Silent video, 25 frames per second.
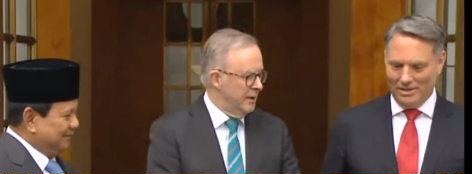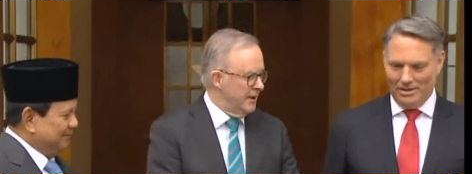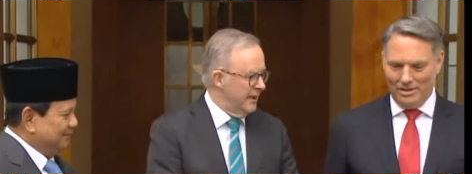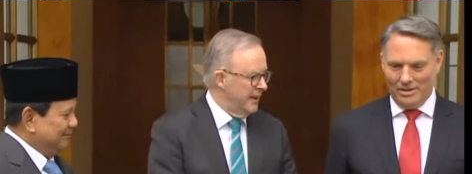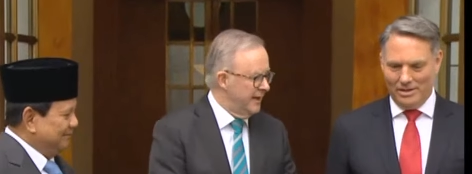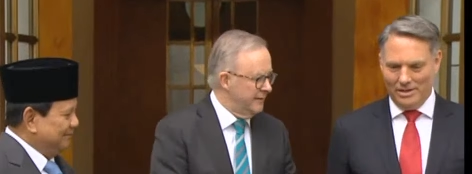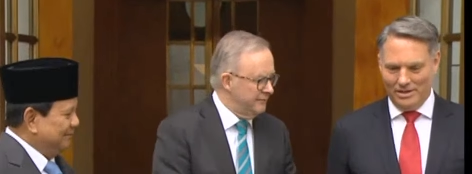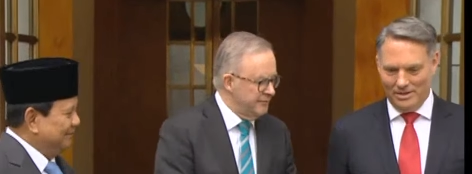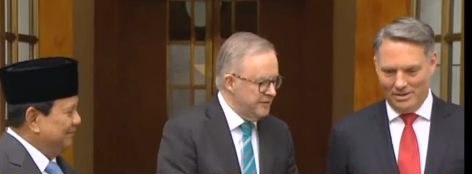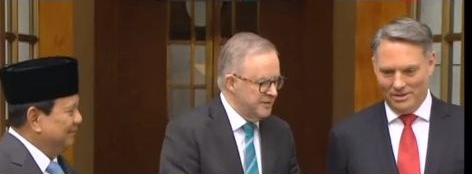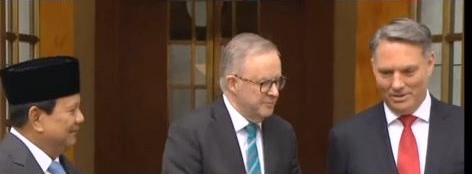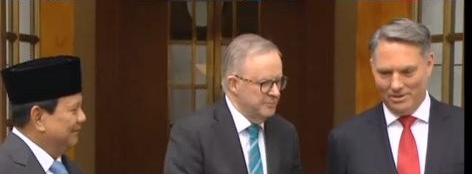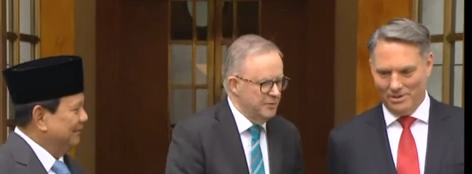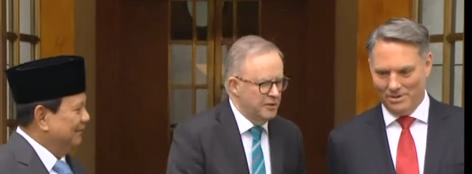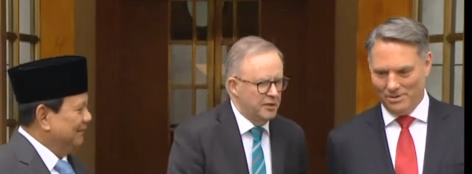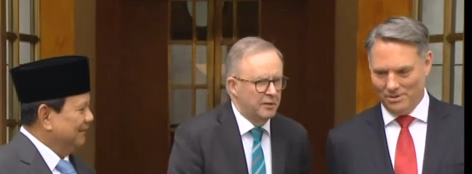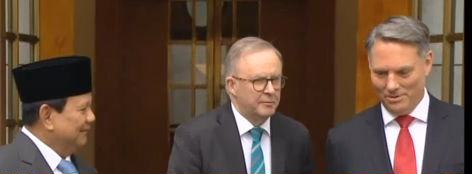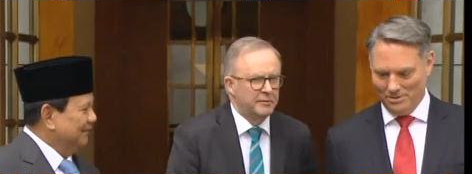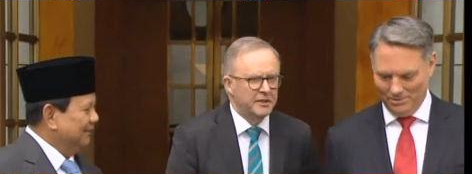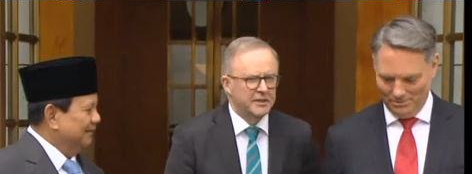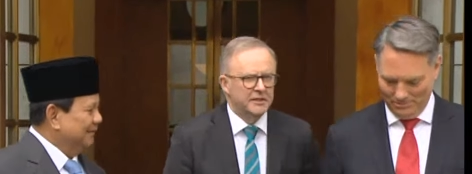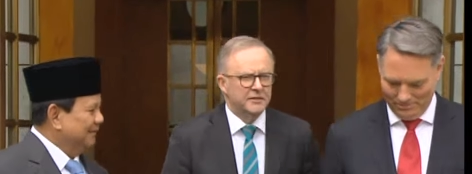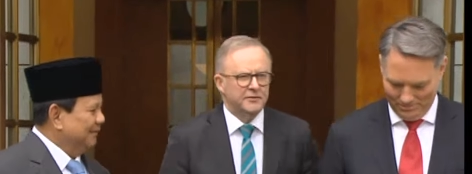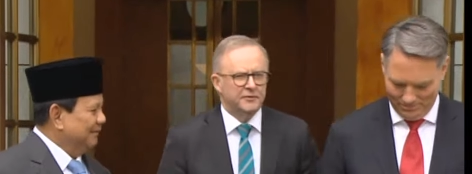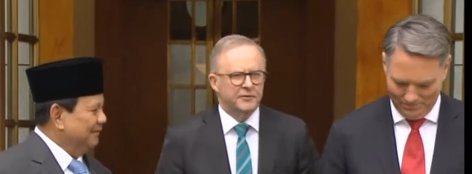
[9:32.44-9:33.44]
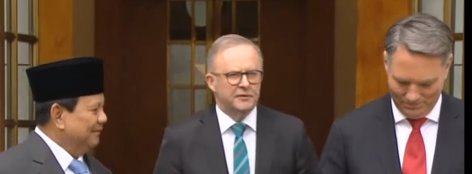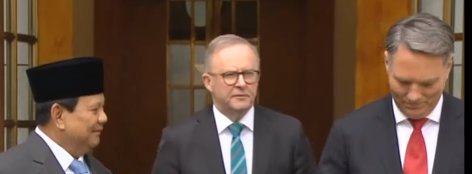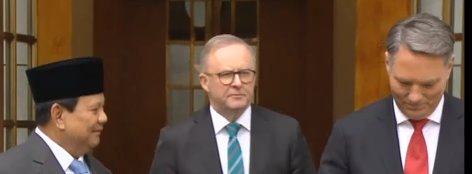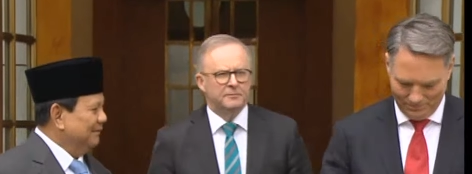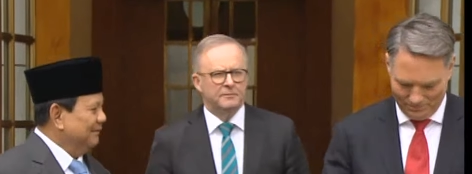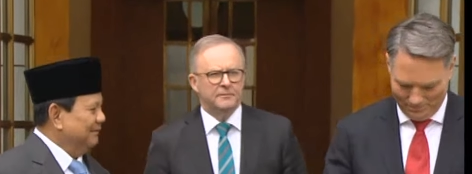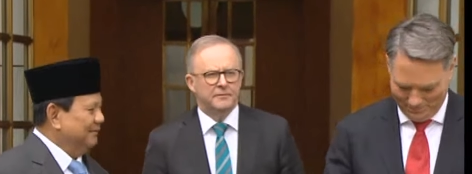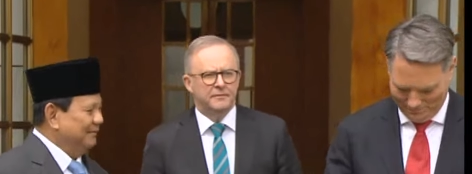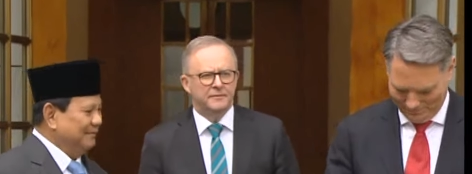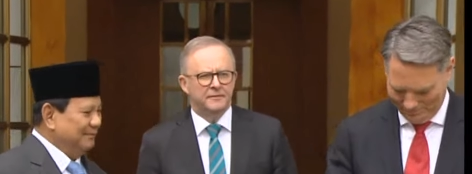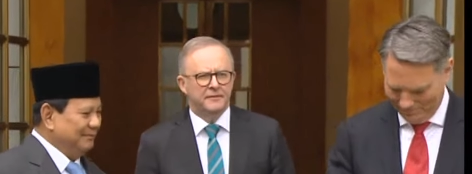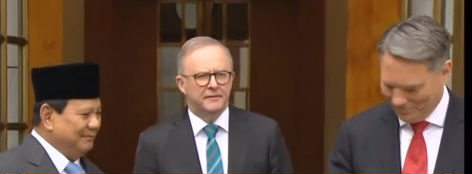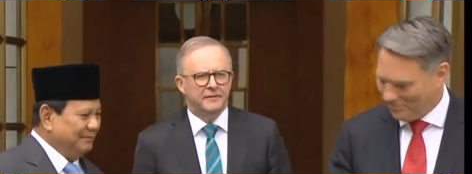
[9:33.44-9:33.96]
Speaker 1: much. I have some comments from
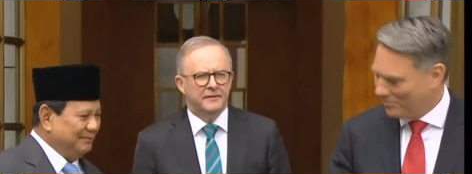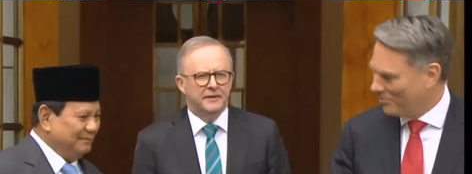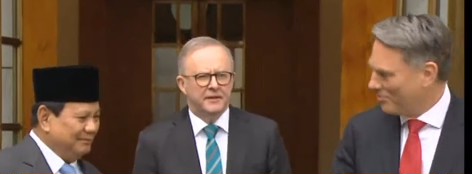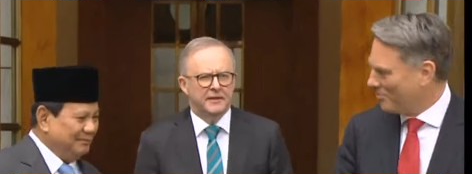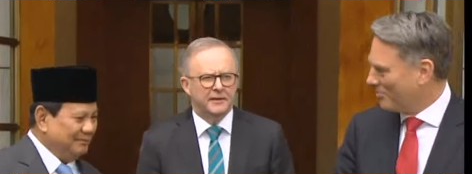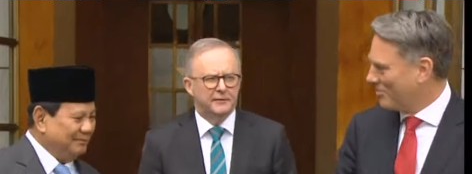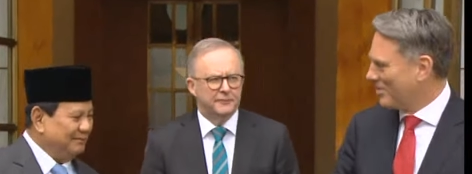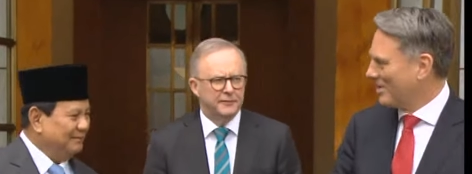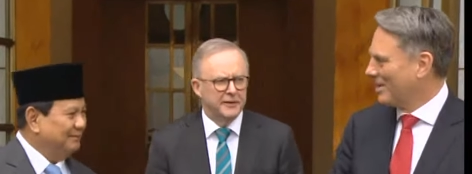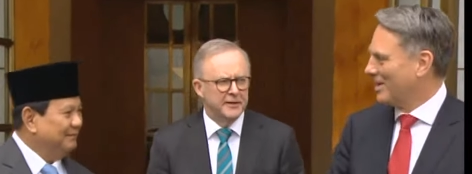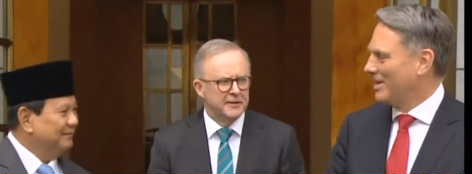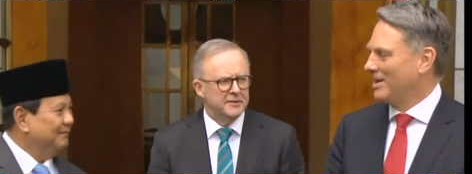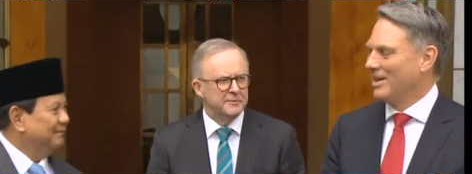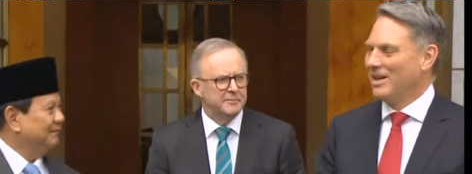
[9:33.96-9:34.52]
the Defence